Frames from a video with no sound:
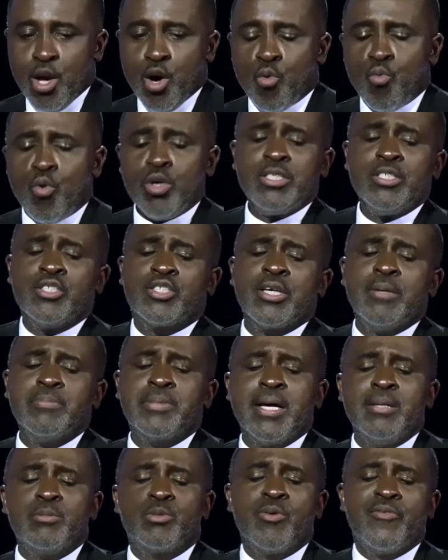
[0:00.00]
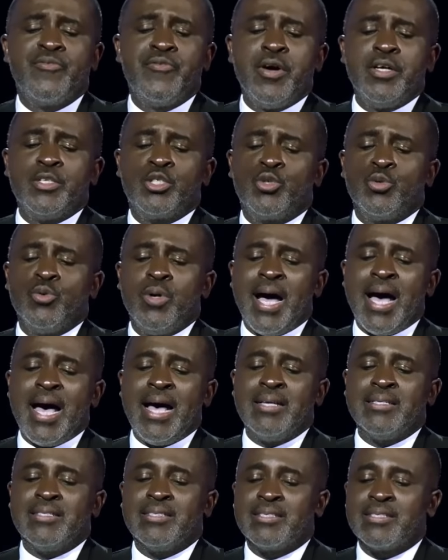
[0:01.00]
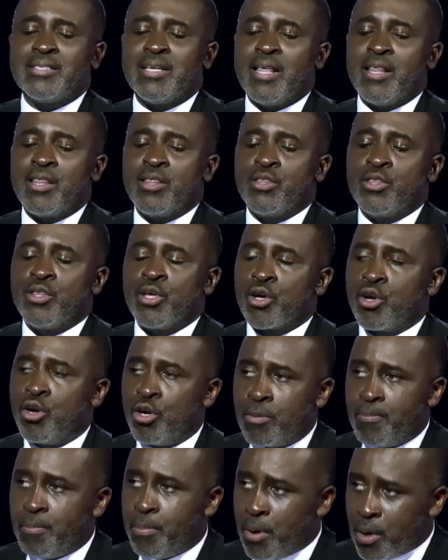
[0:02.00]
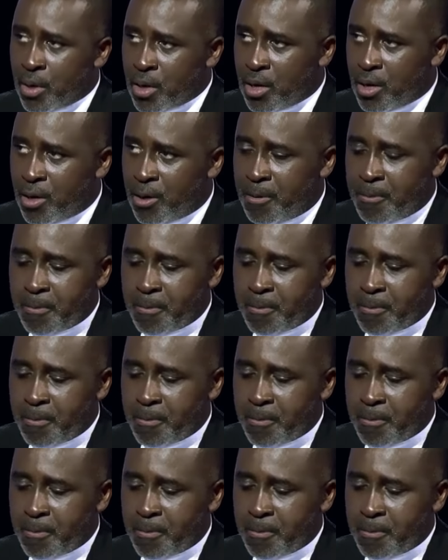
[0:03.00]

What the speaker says: What is sometimes referred to as the good book?